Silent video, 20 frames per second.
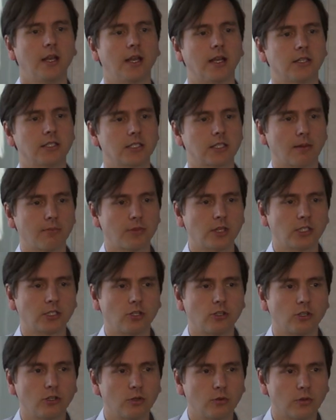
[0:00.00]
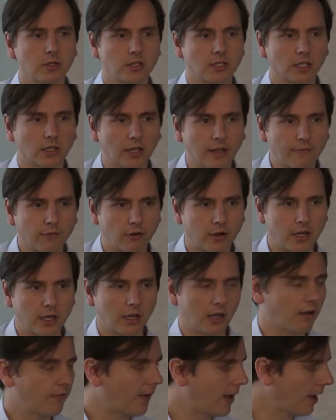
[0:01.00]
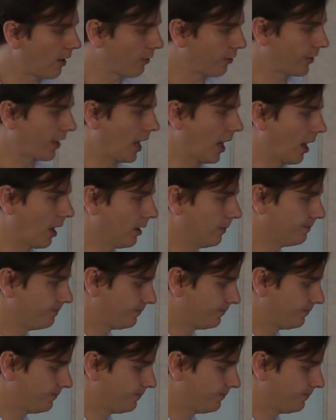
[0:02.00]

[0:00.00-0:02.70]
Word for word: and something to do with delivery of healthcare